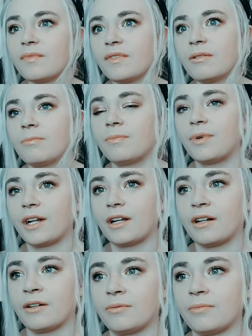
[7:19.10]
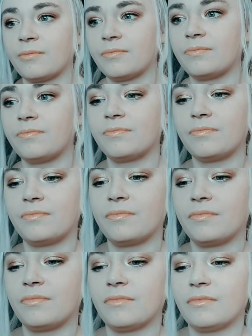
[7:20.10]
But um,
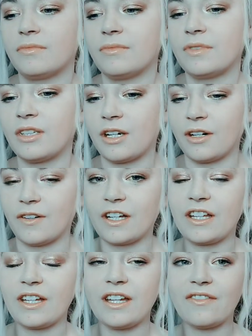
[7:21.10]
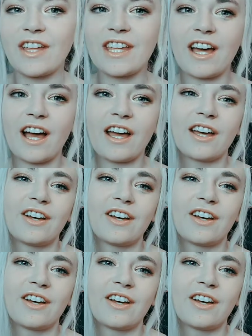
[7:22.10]
no, it, like I